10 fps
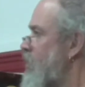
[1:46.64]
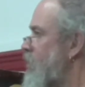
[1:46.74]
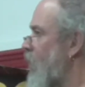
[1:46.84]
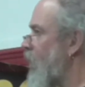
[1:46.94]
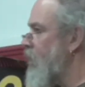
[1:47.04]

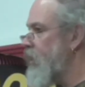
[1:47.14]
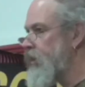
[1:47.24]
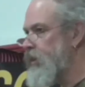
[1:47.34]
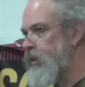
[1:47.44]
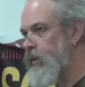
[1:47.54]

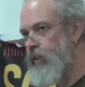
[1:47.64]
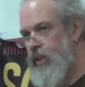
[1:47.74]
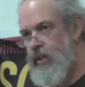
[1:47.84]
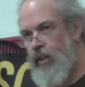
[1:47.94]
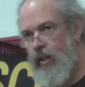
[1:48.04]
Scotland
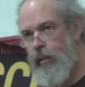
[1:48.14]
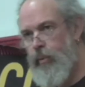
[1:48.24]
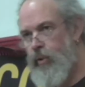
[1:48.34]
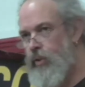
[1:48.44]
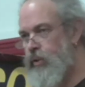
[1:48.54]
recently
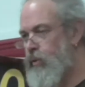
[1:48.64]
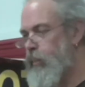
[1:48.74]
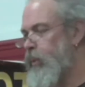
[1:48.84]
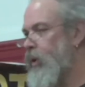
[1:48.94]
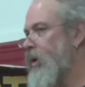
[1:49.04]
produced a
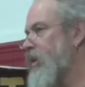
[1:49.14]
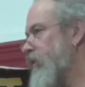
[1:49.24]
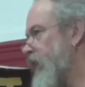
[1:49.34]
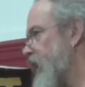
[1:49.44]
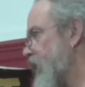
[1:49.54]
report on the
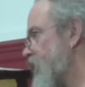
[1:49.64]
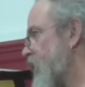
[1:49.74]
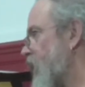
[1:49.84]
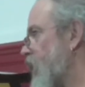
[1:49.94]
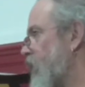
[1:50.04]

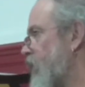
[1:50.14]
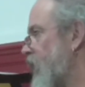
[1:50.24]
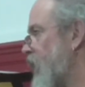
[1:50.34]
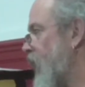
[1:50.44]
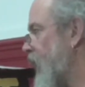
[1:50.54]
financing
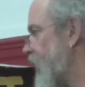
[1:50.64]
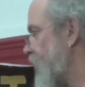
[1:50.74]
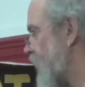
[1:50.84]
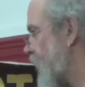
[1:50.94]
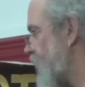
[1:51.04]
of the higher
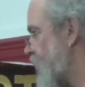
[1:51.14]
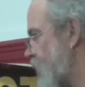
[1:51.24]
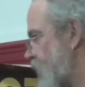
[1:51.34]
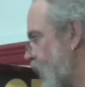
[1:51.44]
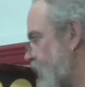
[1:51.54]
education
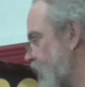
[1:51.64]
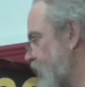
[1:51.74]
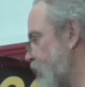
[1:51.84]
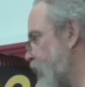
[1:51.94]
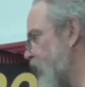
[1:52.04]

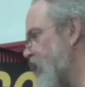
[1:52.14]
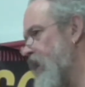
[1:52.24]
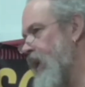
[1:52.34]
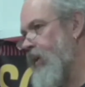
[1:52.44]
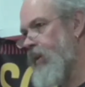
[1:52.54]
sector and
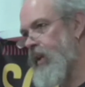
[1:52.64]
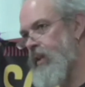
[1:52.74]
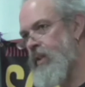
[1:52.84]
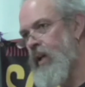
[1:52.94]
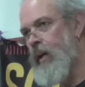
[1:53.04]
pointed out
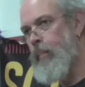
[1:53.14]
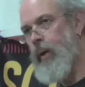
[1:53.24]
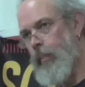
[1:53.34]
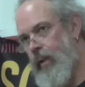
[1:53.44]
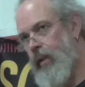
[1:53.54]
that
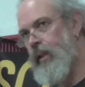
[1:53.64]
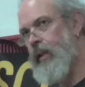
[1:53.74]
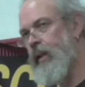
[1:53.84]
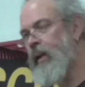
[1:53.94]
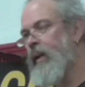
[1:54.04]

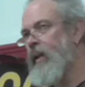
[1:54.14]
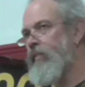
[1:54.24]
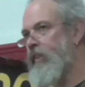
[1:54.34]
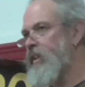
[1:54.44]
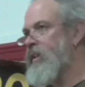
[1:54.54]
publicly
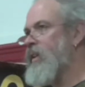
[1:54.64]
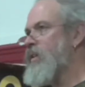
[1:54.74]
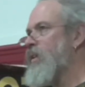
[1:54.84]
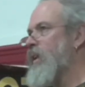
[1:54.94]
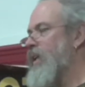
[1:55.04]

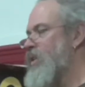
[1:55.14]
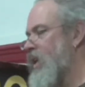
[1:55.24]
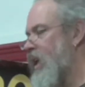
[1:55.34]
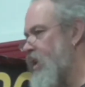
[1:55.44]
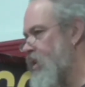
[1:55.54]
funded
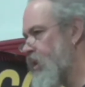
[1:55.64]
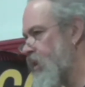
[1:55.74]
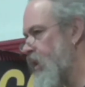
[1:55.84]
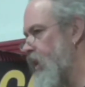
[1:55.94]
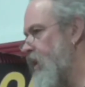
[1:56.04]

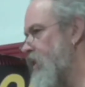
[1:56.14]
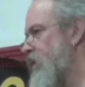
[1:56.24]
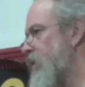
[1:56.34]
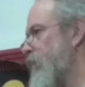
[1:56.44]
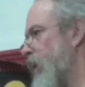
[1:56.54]
education
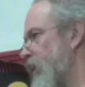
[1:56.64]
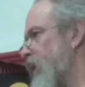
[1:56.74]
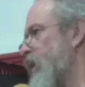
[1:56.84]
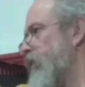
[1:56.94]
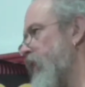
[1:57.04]
is
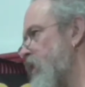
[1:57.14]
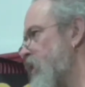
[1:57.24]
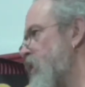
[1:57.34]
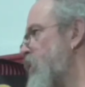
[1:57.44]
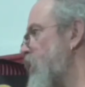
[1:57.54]
publicly
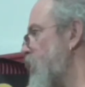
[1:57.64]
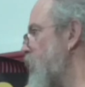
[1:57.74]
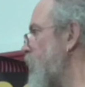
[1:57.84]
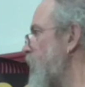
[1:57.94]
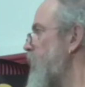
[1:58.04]
funded to the
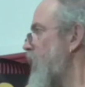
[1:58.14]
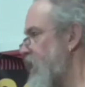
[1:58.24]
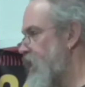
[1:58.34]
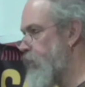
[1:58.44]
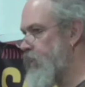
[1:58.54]
tune of
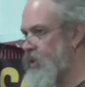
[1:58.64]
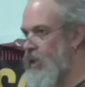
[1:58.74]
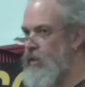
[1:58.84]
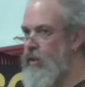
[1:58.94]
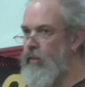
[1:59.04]

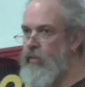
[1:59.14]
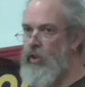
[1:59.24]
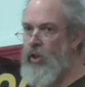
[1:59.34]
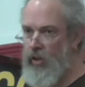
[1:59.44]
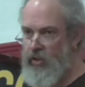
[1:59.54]
90% of the
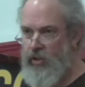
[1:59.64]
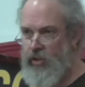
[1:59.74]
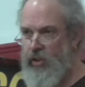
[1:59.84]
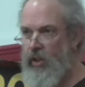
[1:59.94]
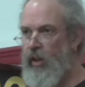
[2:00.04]

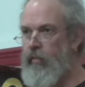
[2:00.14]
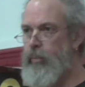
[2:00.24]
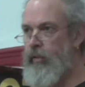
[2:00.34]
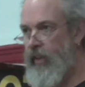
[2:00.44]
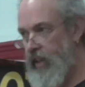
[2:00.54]
costs of
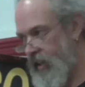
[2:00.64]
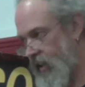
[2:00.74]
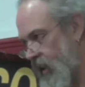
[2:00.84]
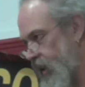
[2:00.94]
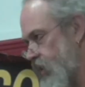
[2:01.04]

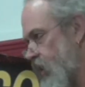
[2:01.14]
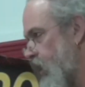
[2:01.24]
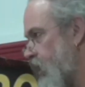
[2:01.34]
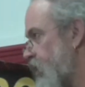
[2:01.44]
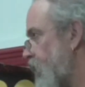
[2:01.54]
providing that
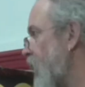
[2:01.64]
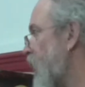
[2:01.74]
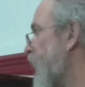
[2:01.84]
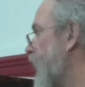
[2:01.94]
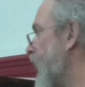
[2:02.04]
education
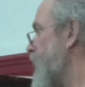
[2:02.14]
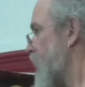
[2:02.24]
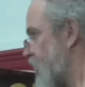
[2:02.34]
and